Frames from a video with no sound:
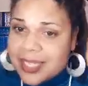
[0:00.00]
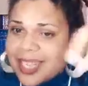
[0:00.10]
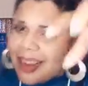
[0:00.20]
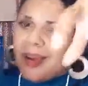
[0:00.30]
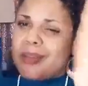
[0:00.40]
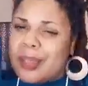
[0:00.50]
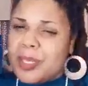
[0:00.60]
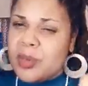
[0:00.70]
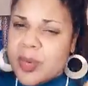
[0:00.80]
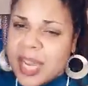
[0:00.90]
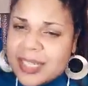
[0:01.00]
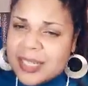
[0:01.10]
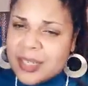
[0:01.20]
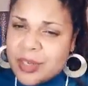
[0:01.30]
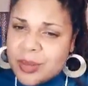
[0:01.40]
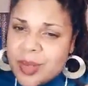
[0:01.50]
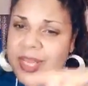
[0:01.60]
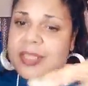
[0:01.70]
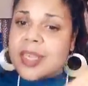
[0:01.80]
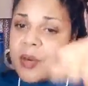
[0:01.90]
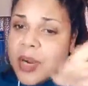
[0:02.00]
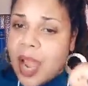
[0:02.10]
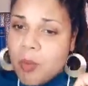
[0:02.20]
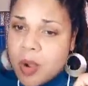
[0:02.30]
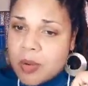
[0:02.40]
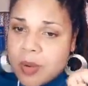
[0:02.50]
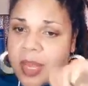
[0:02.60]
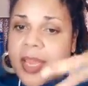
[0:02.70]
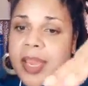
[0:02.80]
It's like, oh, let me do what I need to do to get what I want,